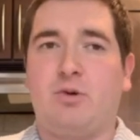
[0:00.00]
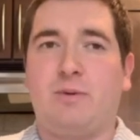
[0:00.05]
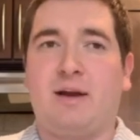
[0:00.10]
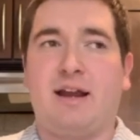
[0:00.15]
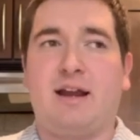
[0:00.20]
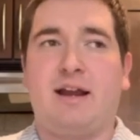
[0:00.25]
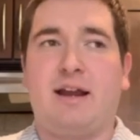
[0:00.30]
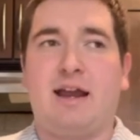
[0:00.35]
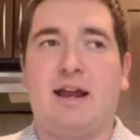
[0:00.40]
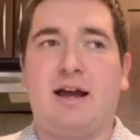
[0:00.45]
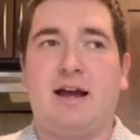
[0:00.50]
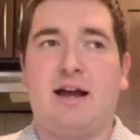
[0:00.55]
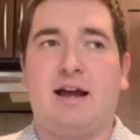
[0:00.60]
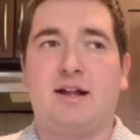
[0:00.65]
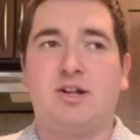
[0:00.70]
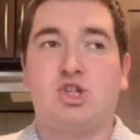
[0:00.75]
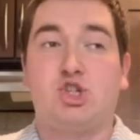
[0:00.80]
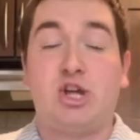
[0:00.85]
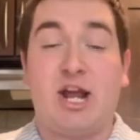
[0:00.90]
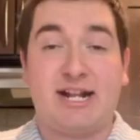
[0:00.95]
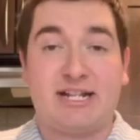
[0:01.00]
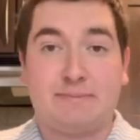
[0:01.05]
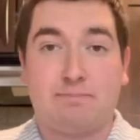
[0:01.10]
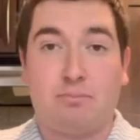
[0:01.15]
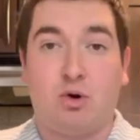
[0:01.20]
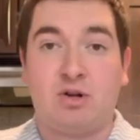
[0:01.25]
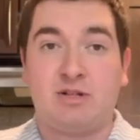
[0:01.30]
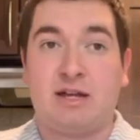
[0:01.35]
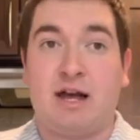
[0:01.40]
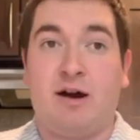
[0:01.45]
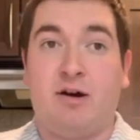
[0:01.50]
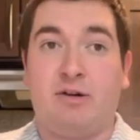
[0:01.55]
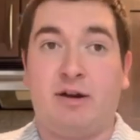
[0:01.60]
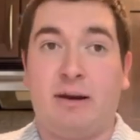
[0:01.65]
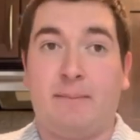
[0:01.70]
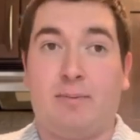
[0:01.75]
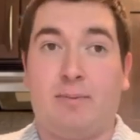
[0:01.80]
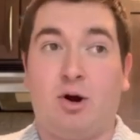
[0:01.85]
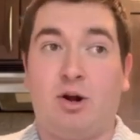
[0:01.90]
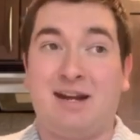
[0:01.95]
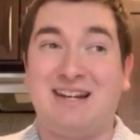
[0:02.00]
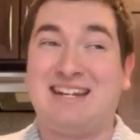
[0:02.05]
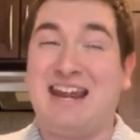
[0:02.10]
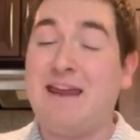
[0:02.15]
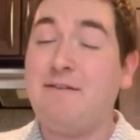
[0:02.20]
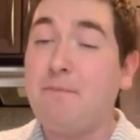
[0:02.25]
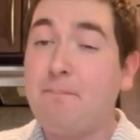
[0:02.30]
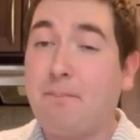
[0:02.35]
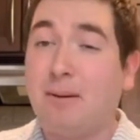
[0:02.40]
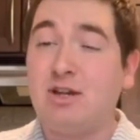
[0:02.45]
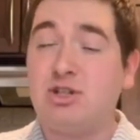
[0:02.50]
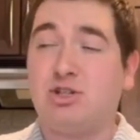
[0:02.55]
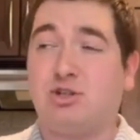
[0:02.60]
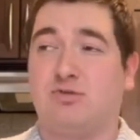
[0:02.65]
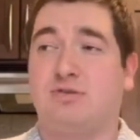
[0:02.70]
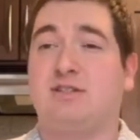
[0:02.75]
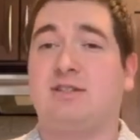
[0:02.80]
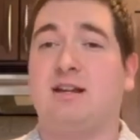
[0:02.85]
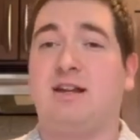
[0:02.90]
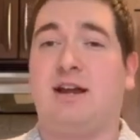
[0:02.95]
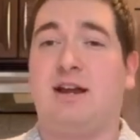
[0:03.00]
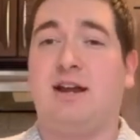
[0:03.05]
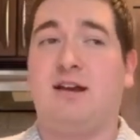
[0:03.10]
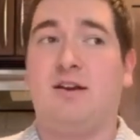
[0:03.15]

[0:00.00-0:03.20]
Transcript: We got a uh, Chat Sports holiday party. Dave and Buster's tonight.